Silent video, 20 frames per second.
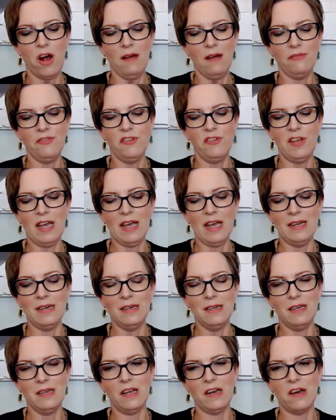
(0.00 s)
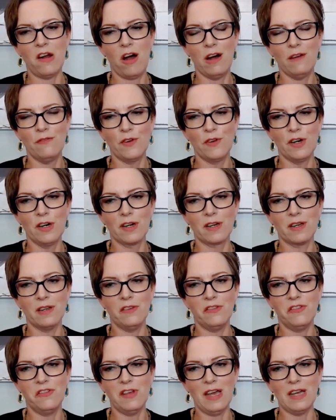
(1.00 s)
offset and offer a
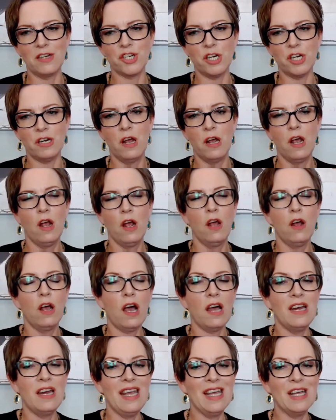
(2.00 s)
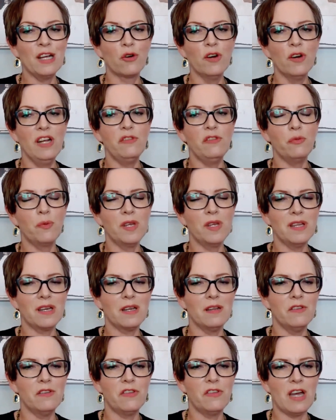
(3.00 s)
concession, an increase with a
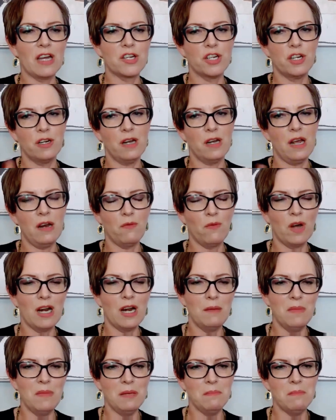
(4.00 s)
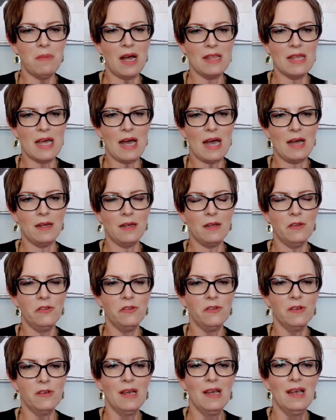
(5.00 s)
concession. And what I mean by that
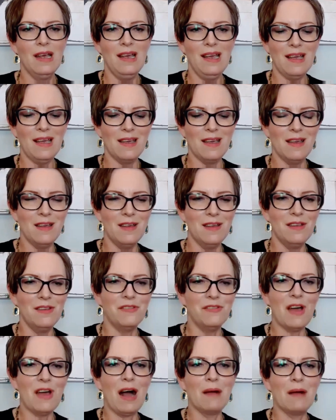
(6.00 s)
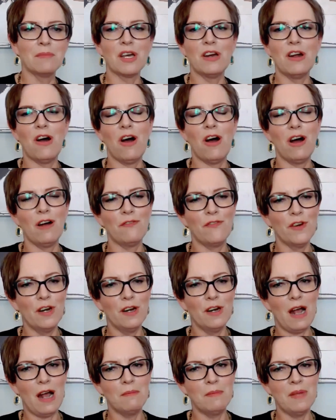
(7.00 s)
is I'm going
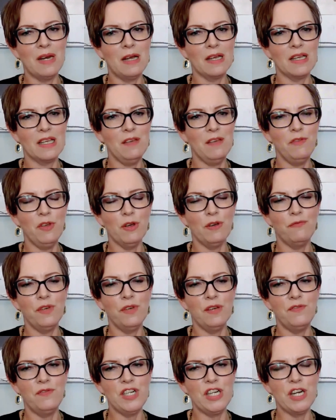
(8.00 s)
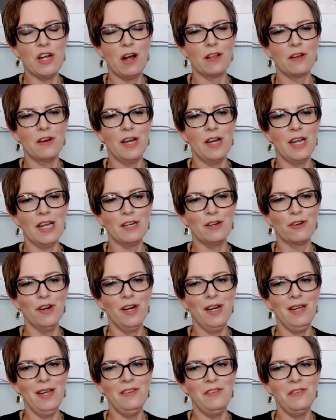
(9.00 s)
to give you a $50
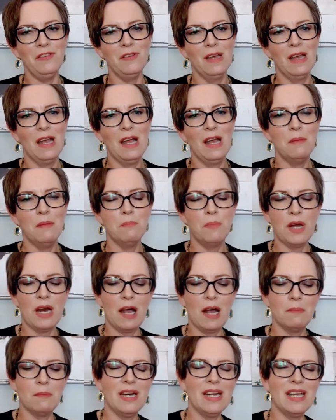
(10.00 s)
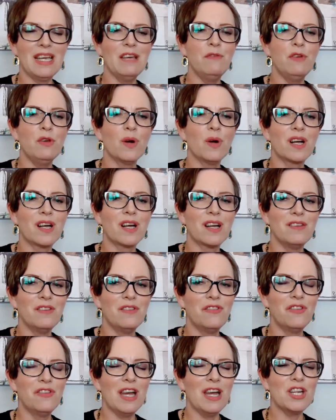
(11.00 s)
increase, but I'm going to give you a
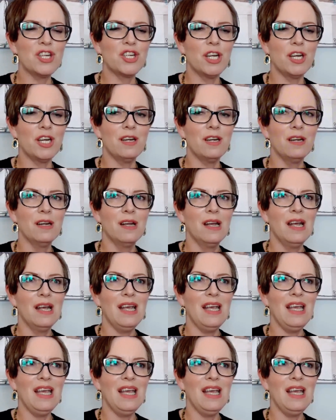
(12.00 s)
concession